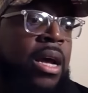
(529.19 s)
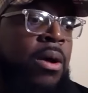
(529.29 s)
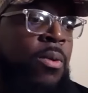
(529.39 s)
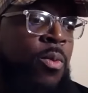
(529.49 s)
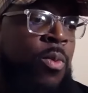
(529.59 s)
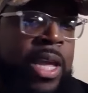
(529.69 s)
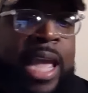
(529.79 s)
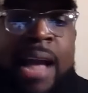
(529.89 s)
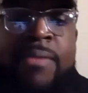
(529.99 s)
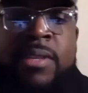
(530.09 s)
um,
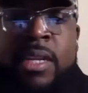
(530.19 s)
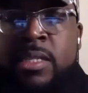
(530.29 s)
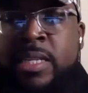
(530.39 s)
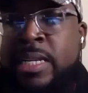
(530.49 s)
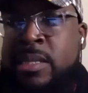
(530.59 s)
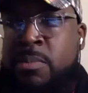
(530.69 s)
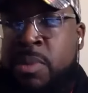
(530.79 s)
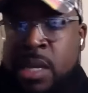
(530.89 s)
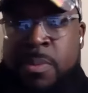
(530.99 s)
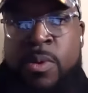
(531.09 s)
we have to understand as a
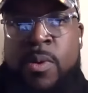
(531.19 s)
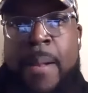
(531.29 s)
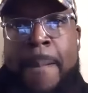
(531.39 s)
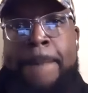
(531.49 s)
people